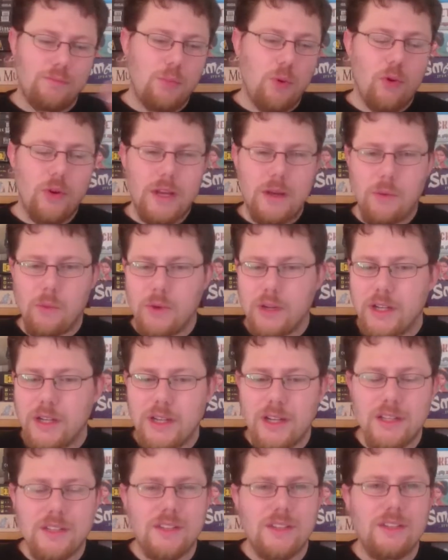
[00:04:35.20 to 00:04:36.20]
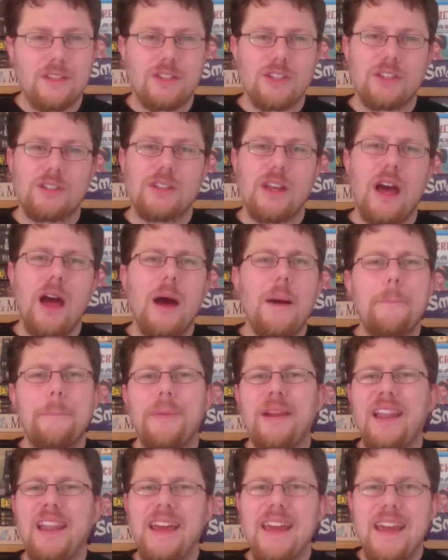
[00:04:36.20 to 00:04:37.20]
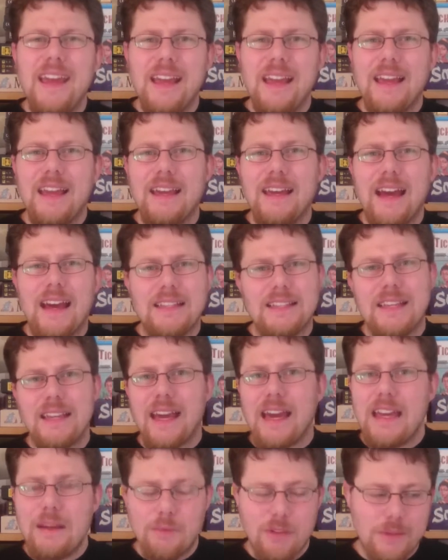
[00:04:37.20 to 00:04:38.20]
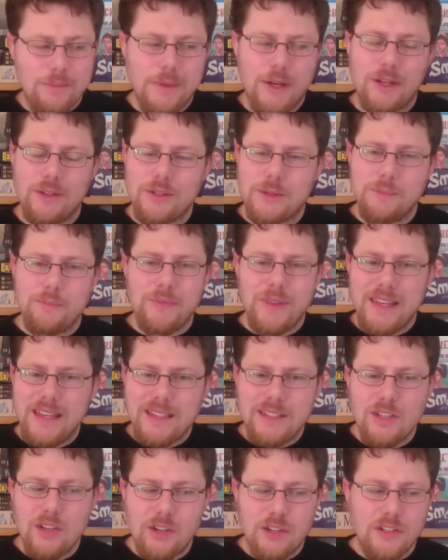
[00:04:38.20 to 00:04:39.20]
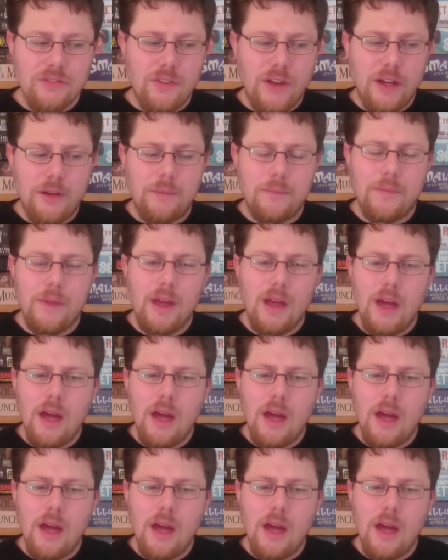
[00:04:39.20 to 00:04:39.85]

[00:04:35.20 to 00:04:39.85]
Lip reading: point words, and just playing it as a game as much is not as fun.